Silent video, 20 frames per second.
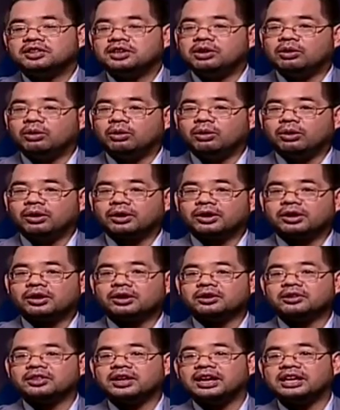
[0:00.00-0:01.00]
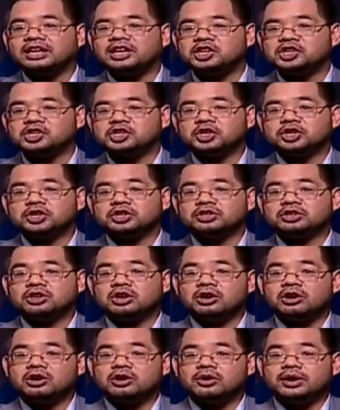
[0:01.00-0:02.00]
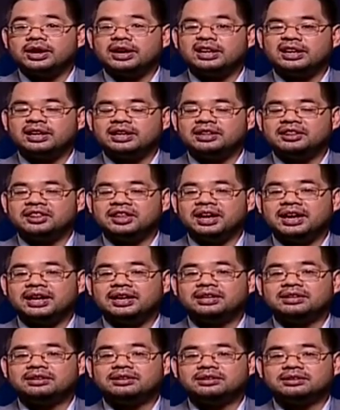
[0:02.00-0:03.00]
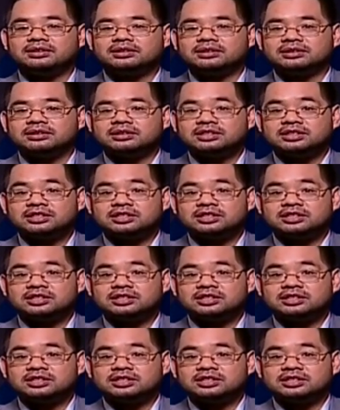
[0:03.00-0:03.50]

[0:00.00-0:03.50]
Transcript: the order that he should go and then